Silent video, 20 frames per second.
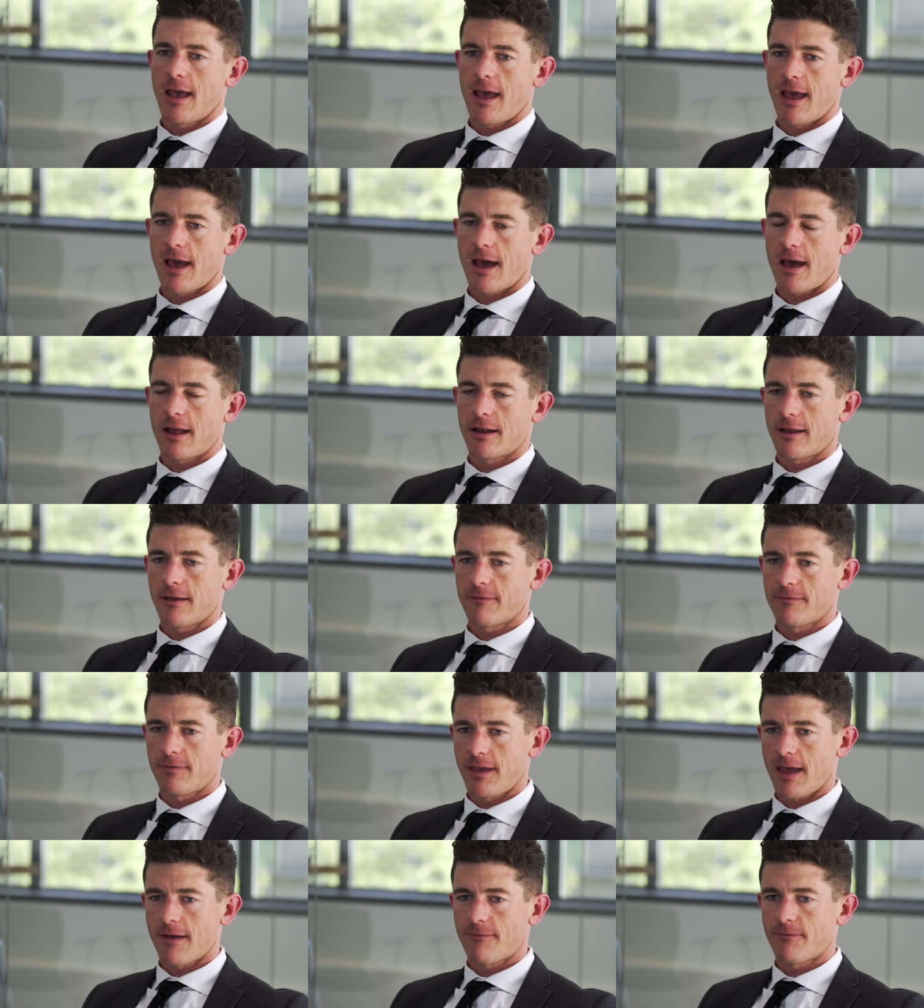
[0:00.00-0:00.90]
And
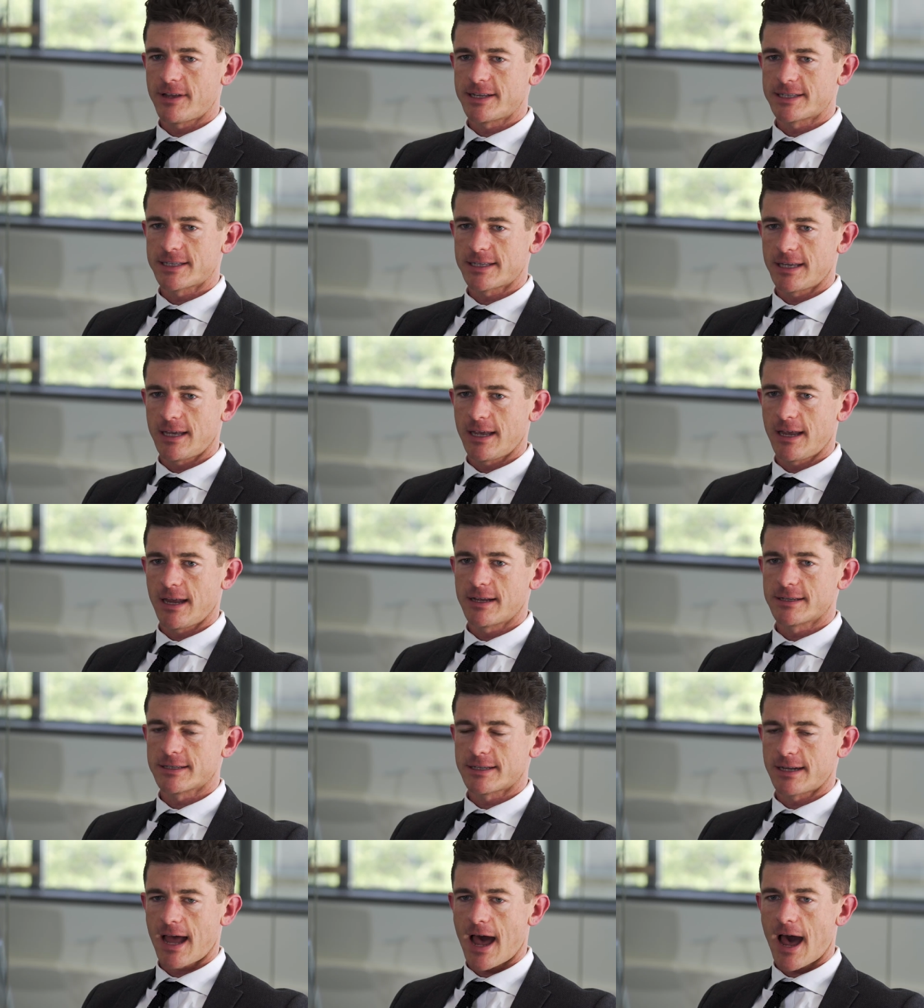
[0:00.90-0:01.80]
if the F.E.C.
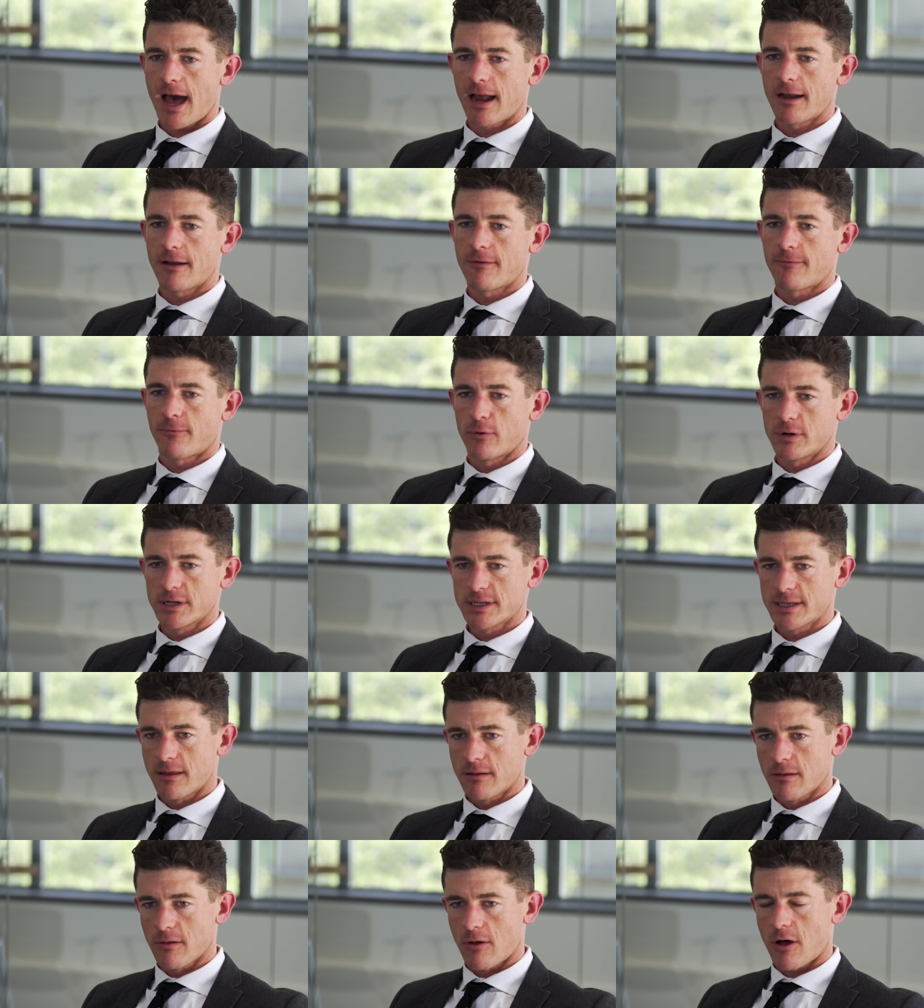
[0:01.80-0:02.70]
is not
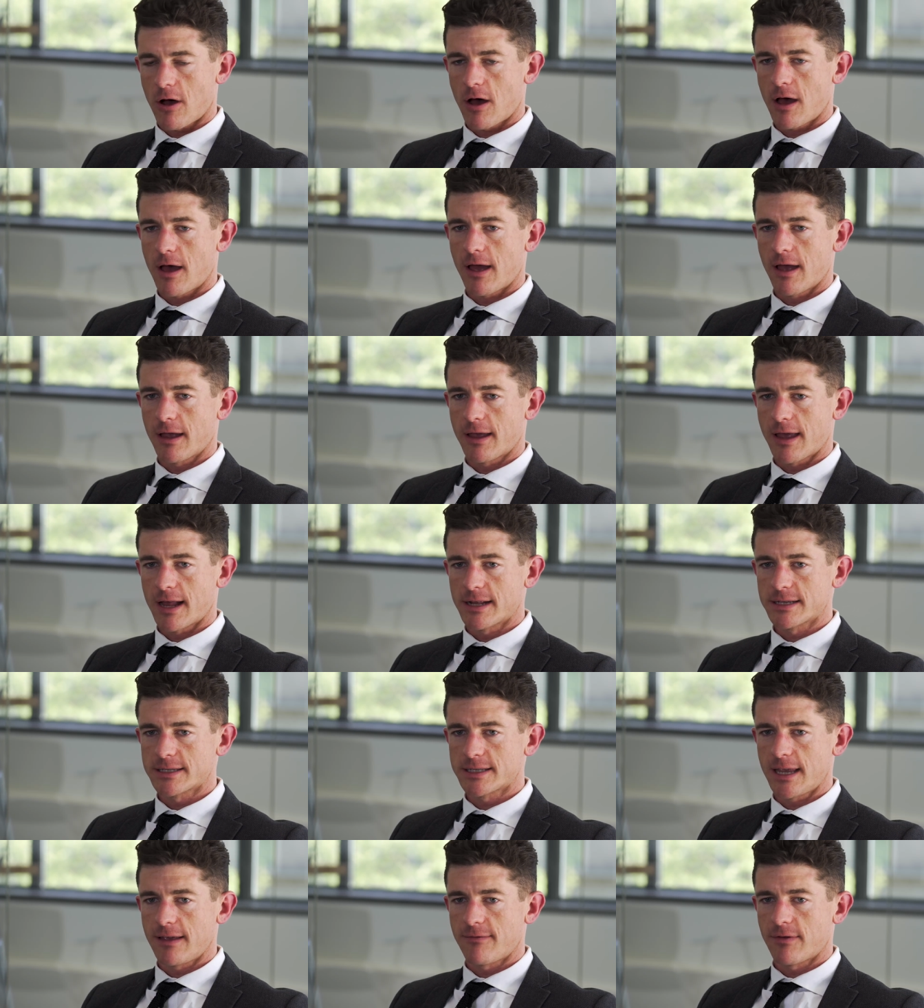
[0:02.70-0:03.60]
enforcing the law
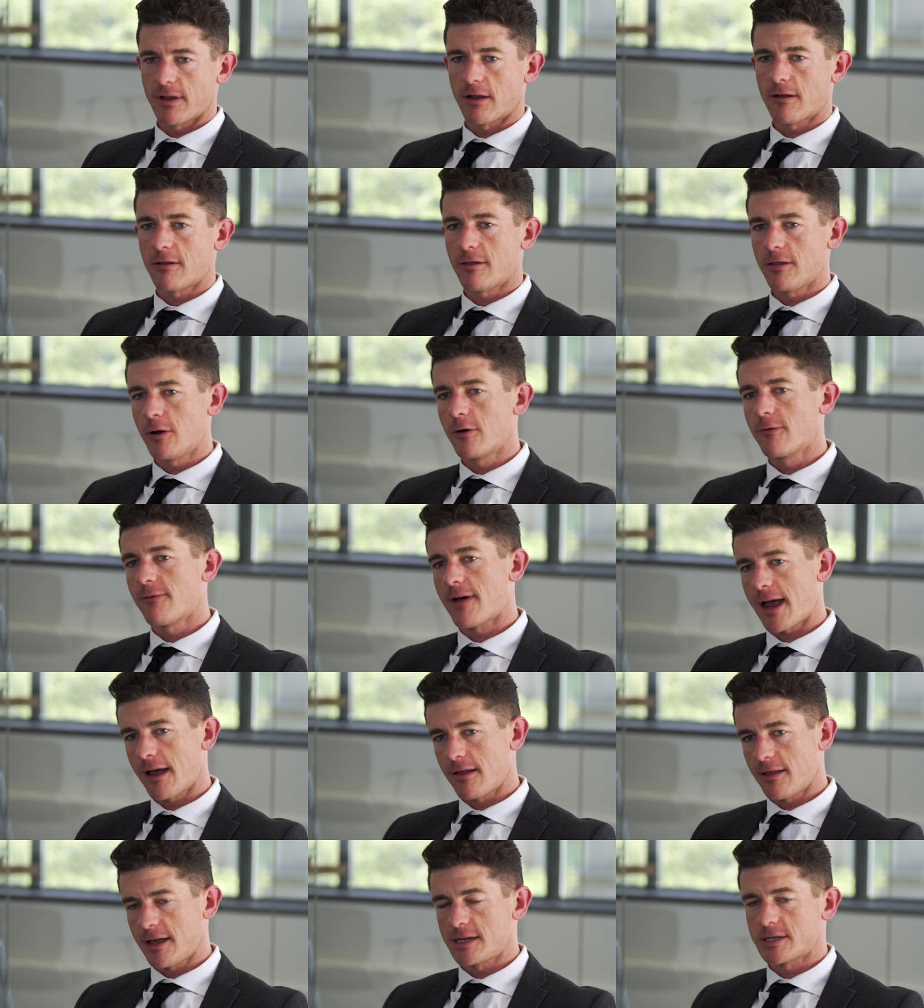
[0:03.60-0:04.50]
against even clear
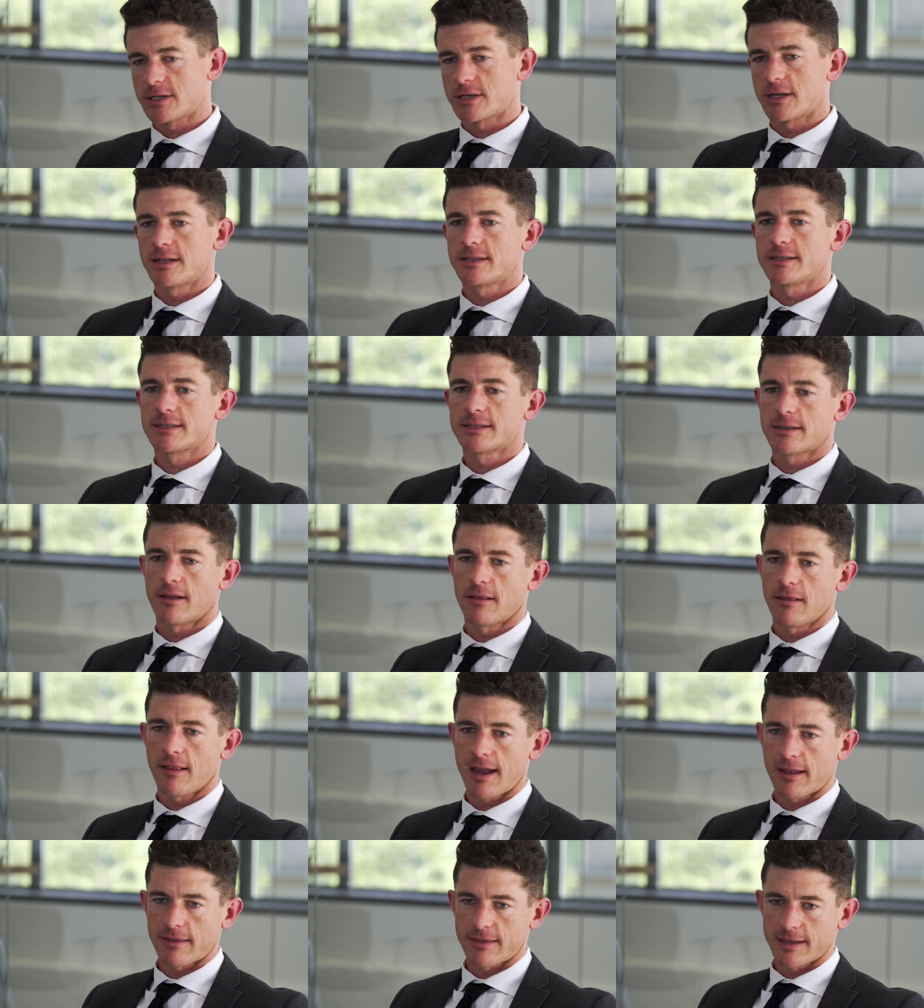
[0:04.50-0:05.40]
violations
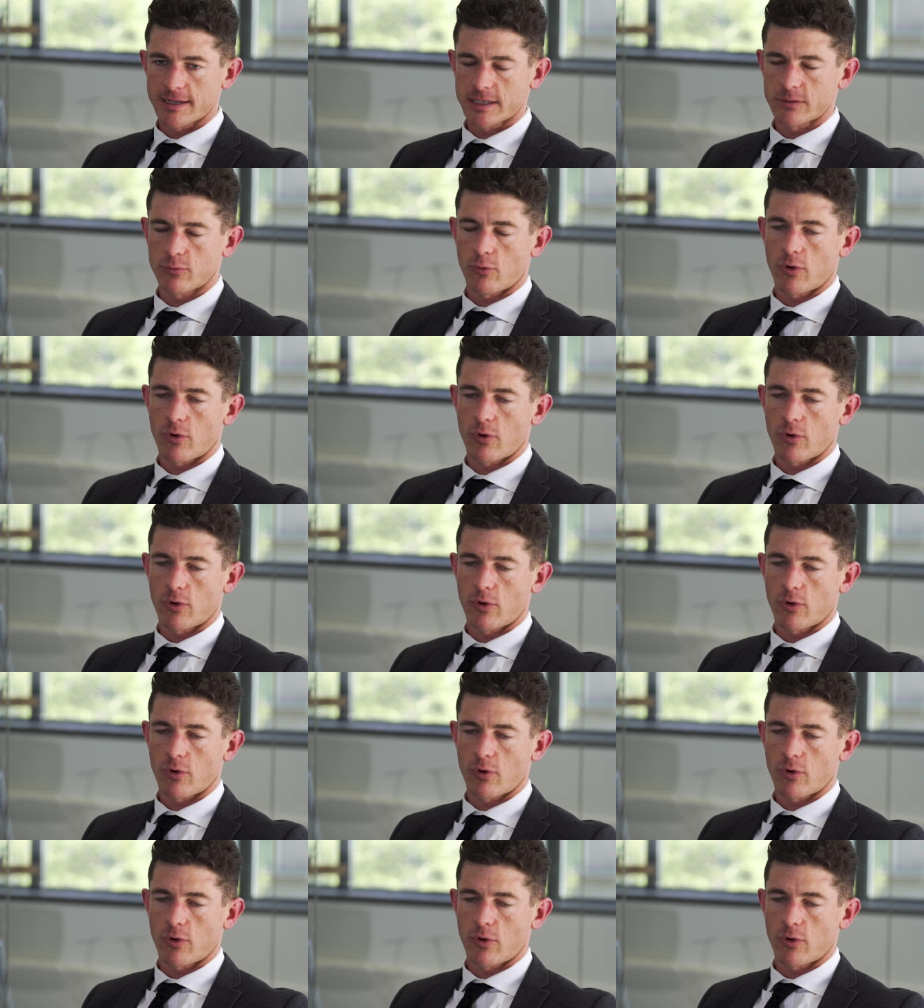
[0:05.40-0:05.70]
like this